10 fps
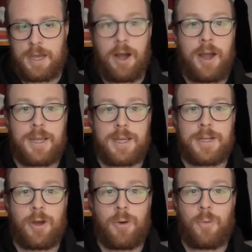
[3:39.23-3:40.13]
I
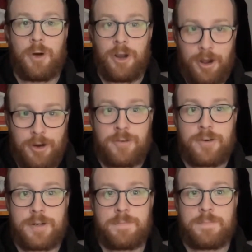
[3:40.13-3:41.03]
can
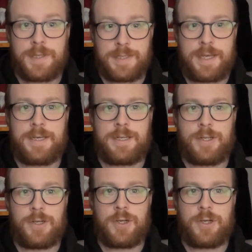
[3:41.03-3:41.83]
100%